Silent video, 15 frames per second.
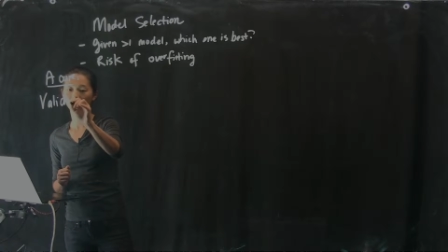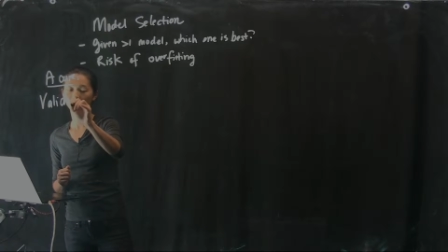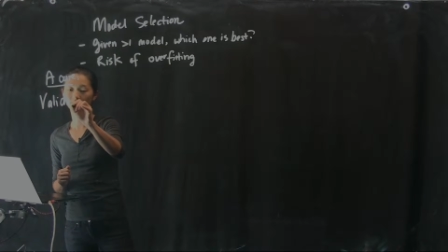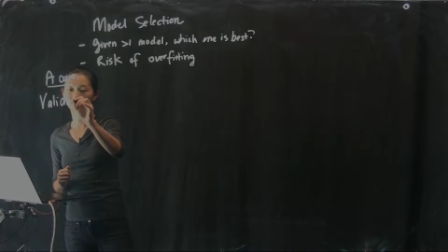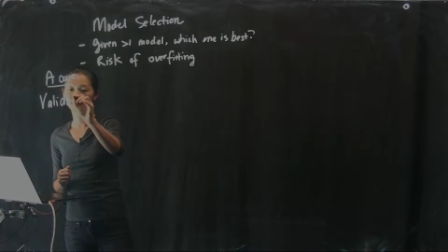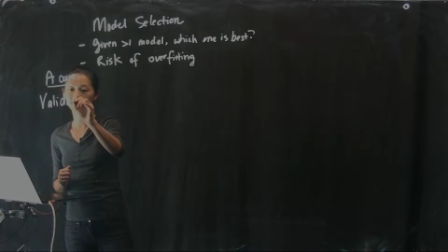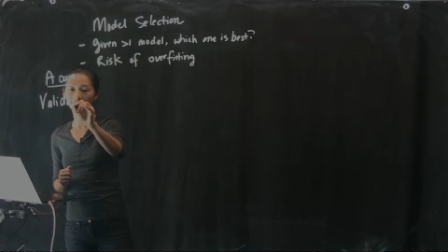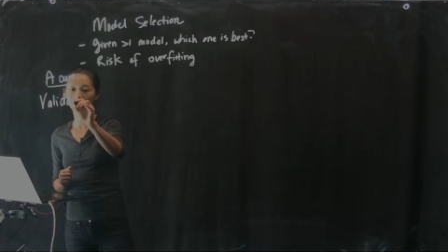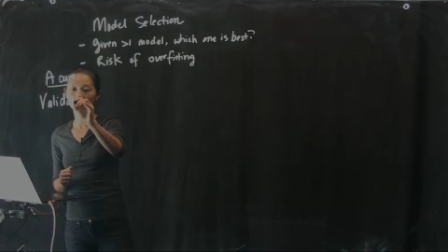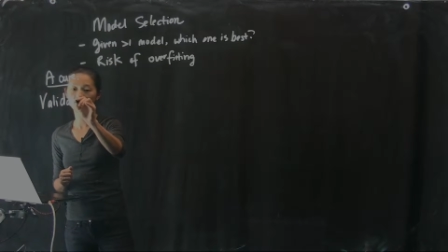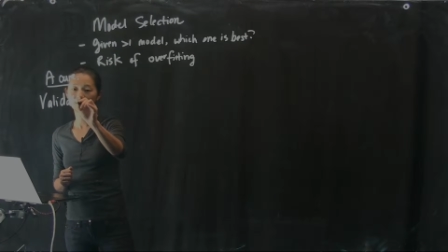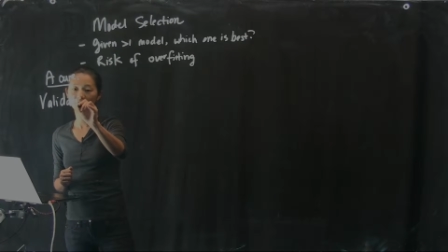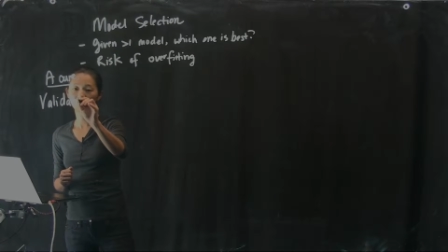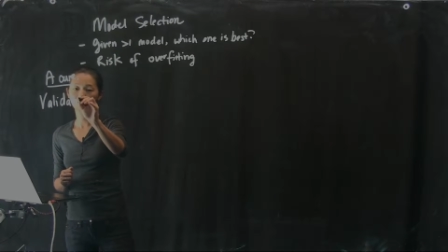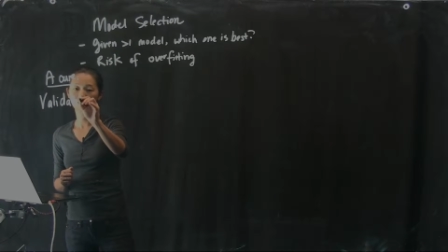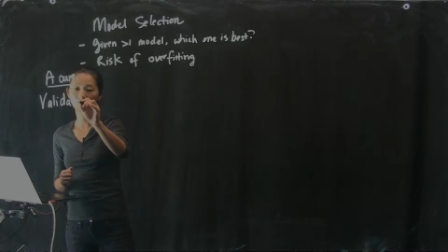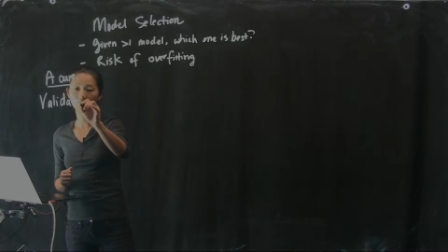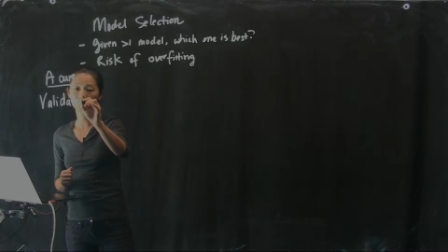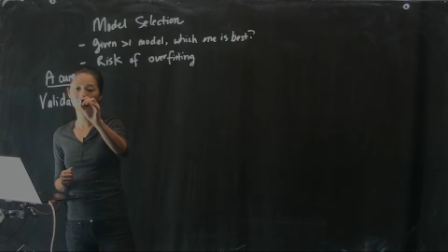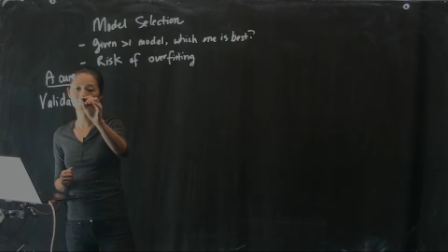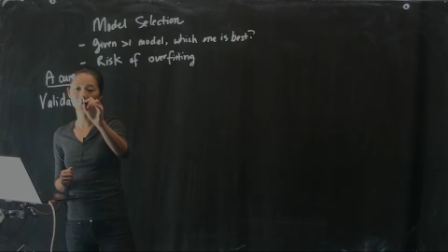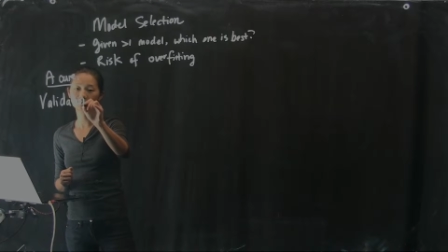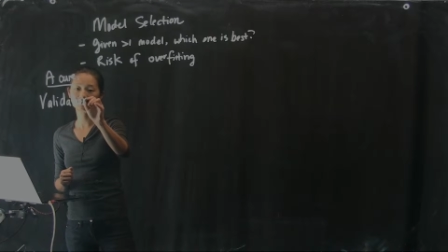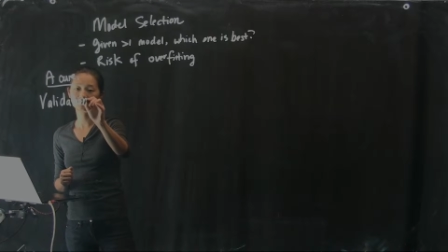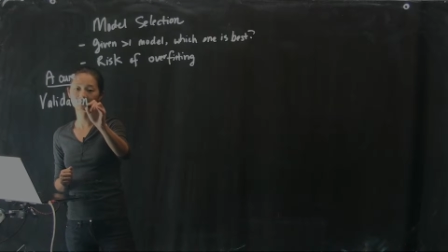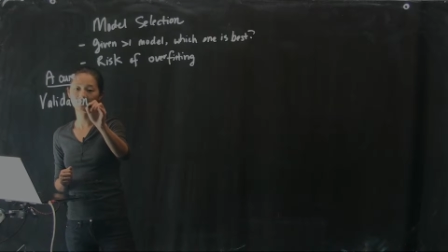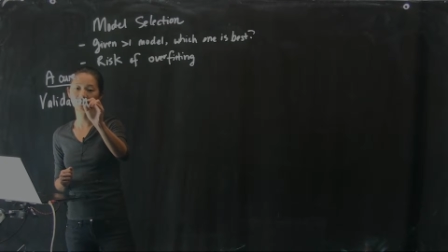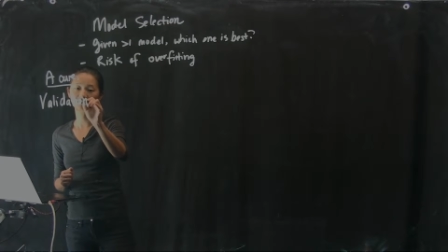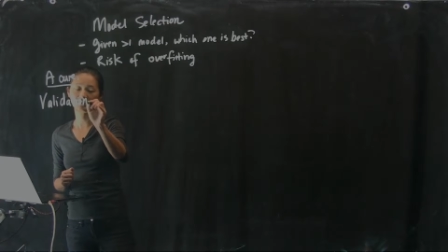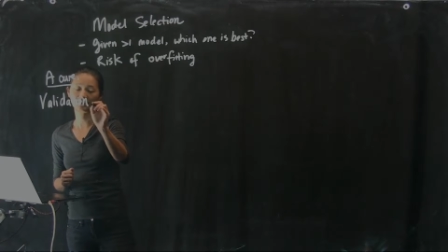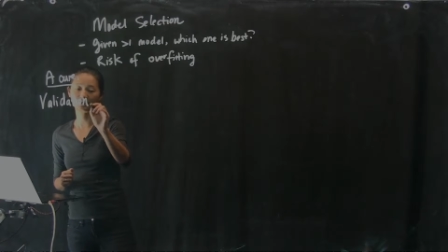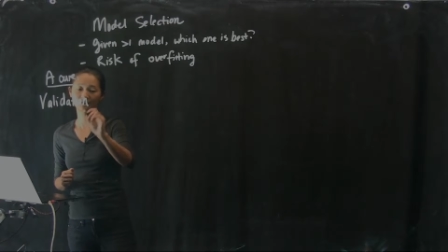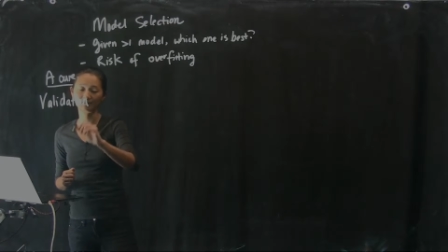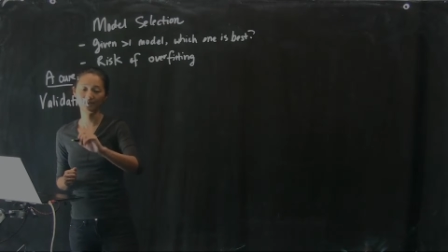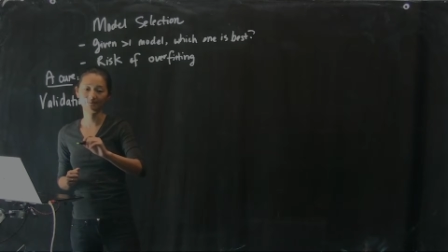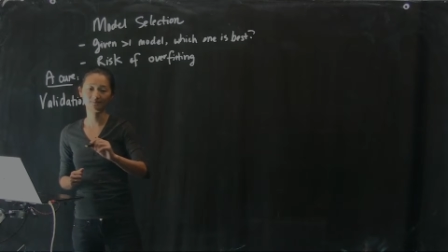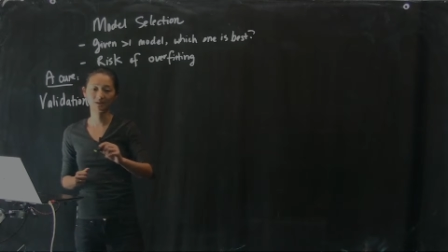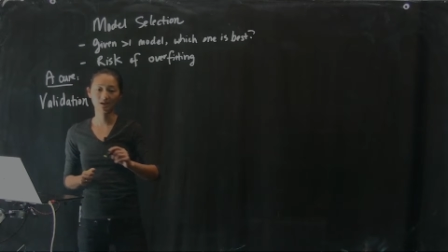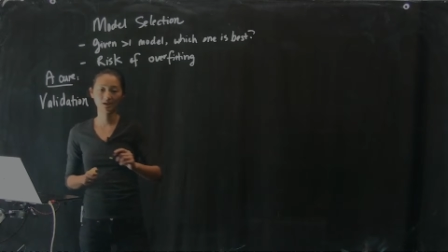Okay, what does validation mean?